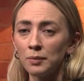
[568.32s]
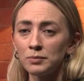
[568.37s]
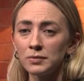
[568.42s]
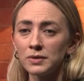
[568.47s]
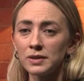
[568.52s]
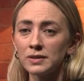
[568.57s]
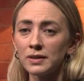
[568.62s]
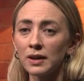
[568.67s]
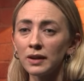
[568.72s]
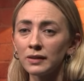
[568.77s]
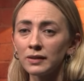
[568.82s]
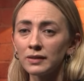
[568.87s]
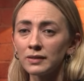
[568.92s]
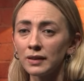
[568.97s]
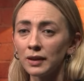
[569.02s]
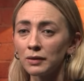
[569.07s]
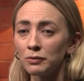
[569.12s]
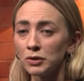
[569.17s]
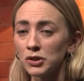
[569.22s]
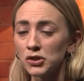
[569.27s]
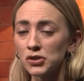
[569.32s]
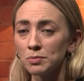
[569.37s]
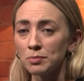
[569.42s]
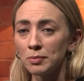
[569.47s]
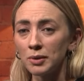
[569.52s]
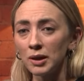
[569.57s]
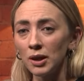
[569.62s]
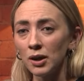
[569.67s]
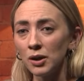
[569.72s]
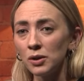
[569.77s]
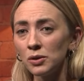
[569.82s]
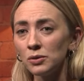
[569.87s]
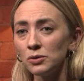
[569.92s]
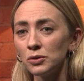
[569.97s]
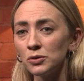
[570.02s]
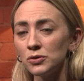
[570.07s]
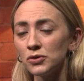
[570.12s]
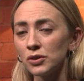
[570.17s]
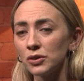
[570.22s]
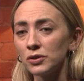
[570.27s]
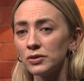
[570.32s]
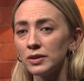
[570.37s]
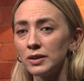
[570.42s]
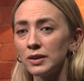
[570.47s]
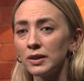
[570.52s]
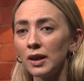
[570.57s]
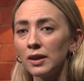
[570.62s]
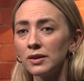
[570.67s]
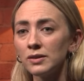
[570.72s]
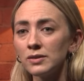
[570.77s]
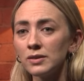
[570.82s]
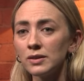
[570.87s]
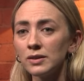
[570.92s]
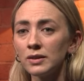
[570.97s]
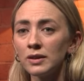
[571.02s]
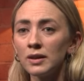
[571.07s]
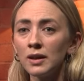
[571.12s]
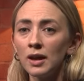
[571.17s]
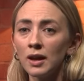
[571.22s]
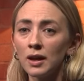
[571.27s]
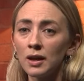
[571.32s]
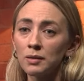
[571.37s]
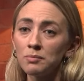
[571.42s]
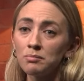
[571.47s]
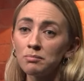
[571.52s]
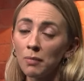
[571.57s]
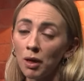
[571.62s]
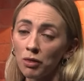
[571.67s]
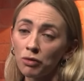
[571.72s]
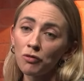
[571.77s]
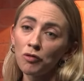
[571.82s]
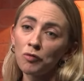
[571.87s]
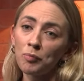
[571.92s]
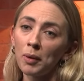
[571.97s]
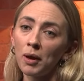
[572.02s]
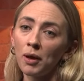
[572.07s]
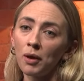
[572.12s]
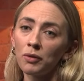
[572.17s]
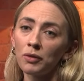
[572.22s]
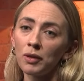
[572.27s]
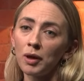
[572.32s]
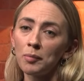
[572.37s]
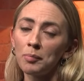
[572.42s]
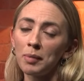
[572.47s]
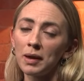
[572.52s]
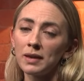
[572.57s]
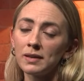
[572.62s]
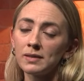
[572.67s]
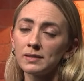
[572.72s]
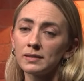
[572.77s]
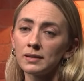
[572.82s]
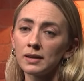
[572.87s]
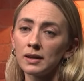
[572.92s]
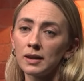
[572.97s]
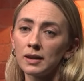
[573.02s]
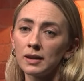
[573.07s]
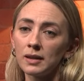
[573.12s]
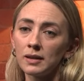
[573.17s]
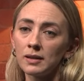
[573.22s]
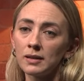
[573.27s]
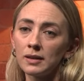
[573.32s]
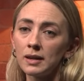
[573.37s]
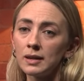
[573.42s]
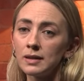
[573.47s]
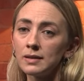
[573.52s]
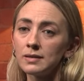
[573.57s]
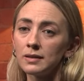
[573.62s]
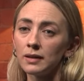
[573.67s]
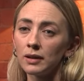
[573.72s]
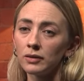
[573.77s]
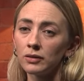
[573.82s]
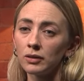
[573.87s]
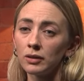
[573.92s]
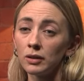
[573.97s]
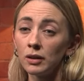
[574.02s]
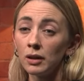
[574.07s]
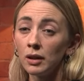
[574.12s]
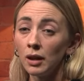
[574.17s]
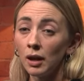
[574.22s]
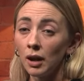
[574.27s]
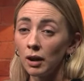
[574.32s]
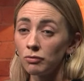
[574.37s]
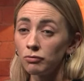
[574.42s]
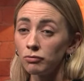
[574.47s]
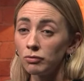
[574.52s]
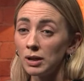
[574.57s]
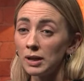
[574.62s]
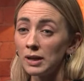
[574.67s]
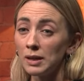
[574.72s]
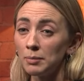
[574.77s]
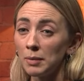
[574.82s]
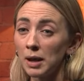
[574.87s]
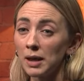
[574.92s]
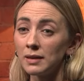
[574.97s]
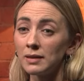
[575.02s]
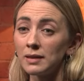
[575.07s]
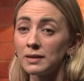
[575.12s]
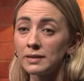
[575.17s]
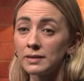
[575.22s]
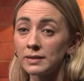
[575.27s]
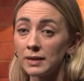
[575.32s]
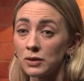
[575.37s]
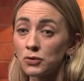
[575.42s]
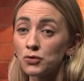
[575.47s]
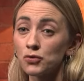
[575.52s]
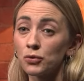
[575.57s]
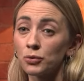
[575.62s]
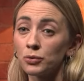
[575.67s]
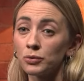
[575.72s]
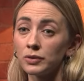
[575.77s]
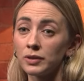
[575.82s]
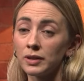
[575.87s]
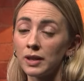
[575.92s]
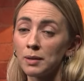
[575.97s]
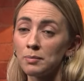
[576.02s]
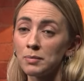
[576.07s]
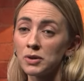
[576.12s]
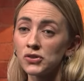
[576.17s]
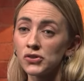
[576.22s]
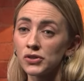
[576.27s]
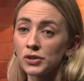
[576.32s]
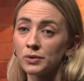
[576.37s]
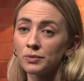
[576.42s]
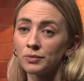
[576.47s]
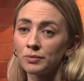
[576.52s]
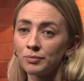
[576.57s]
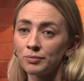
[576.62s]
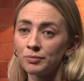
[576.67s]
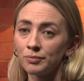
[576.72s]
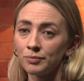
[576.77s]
Designers like Richard Malone, who shows in London, and Mother of Pearl, that are based in East London, have really made this central to their mission.